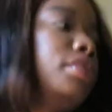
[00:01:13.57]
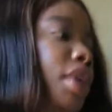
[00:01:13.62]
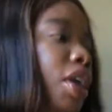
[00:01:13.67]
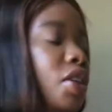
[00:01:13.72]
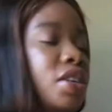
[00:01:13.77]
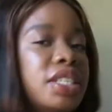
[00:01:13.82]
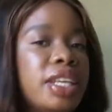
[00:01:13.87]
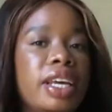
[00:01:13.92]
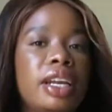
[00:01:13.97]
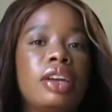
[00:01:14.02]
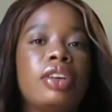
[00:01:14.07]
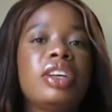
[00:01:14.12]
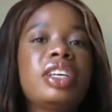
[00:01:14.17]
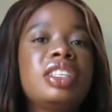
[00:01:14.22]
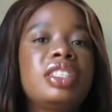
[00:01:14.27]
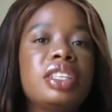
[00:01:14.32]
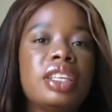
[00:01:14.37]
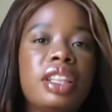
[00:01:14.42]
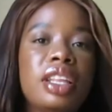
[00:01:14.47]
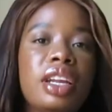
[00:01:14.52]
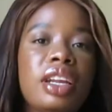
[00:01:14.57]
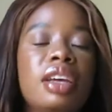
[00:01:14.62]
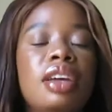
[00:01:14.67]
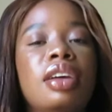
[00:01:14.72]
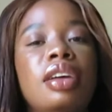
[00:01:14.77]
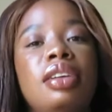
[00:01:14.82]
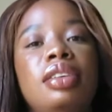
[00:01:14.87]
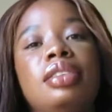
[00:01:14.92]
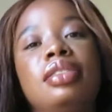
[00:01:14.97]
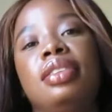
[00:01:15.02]
because I had a red chair that
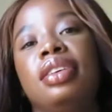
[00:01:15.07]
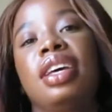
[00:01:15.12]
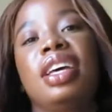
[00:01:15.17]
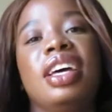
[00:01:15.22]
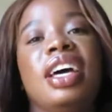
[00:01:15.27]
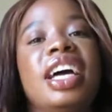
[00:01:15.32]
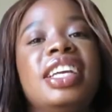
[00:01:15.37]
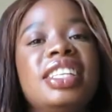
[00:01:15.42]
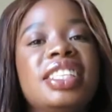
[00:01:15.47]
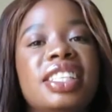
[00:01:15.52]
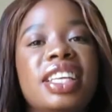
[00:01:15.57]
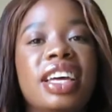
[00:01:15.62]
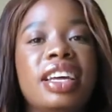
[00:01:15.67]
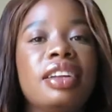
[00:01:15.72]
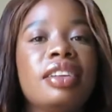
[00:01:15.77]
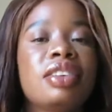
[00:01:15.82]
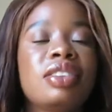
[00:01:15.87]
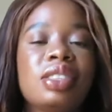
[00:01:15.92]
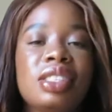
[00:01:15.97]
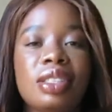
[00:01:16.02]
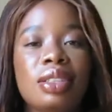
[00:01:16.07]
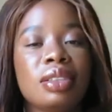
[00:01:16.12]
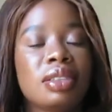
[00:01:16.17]
I just had it because,